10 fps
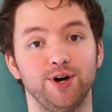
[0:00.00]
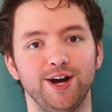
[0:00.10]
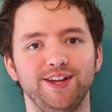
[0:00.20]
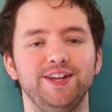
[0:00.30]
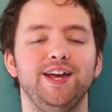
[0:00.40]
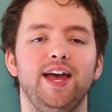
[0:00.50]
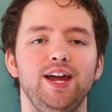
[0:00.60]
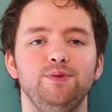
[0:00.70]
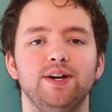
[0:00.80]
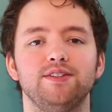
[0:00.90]
But
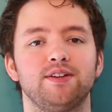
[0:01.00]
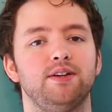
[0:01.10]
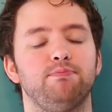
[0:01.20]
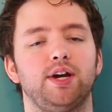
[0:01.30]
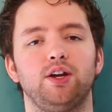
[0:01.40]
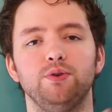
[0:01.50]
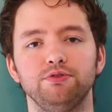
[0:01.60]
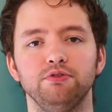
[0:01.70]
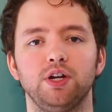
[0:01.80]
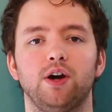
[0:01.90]
anyways, by
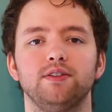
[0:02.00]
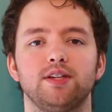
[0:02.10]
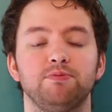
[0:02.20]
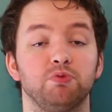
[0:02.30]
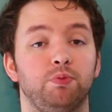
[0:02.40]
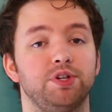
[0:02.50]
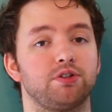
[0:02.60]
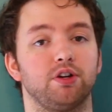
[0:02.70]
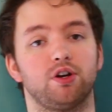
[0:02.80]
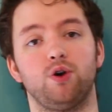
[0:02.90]
going through the concepts when we
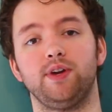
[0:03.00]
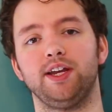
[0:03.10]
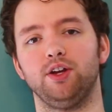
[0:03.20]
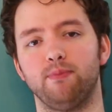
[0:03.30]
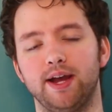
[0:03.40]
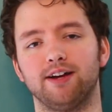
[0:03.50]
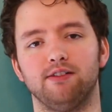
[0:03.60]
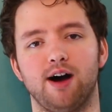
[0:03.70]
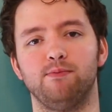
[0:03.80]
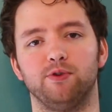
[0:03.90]
start coding, it'll make a
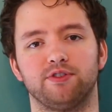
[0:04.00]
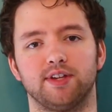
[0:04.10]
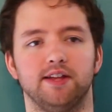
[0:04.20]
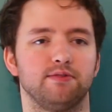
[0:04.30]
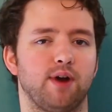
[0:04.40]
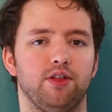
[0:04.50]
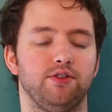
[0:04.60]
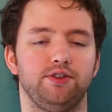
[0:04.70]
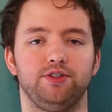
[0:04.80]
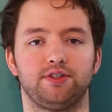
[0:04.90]
lot more sense rather
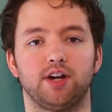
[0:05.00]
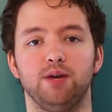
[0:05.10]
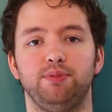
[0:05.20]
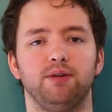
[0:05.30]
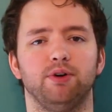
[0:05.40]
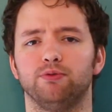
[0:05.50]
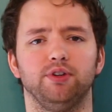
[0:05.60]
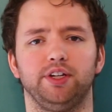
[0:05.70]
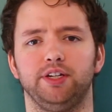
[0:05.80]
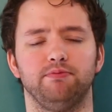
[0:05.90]
than just typing but
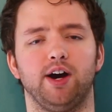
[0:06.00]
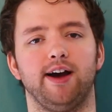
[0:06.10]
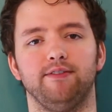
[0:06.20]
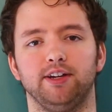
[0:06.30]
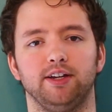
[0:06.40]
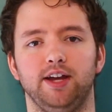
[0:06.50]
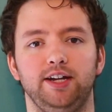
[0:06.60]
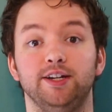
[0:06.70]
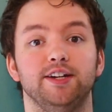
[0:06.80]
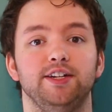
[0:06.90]
really not having
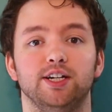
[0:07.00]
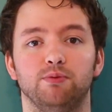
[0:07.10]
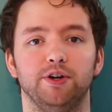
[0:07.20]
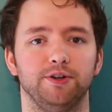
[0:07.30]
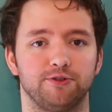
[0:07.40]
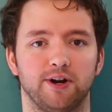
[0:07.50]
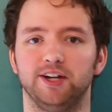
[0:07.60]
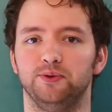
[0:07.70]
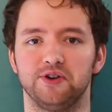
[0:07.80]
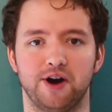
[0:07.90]
any idea what you're
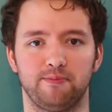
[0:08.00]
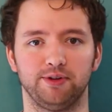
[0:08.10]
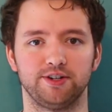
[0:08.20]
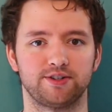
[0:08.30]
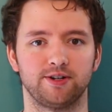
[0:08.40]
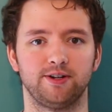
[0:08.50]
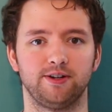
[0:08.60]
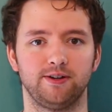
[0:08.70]
trying to accomplish.